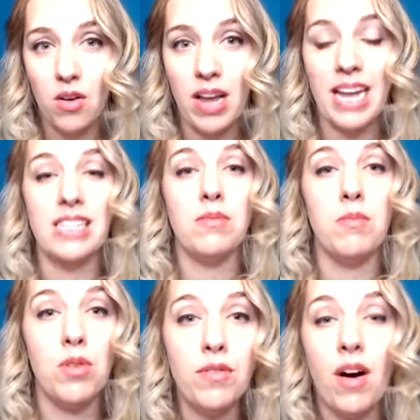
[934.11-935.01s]
Okay, it's
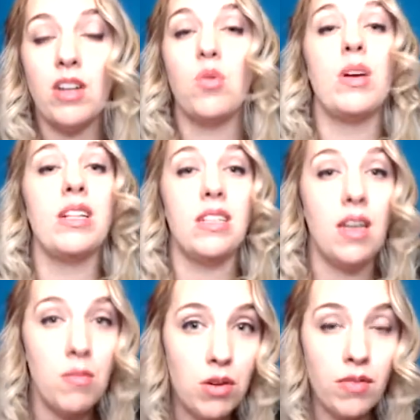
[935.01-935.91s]
move on
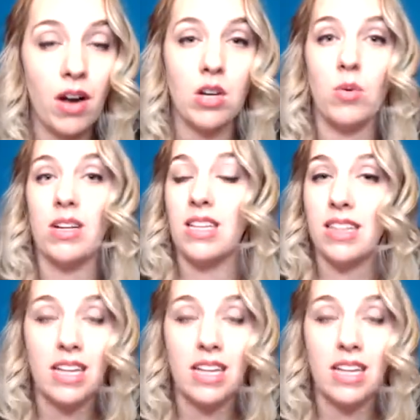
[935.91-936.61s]
quickly, move on quickly.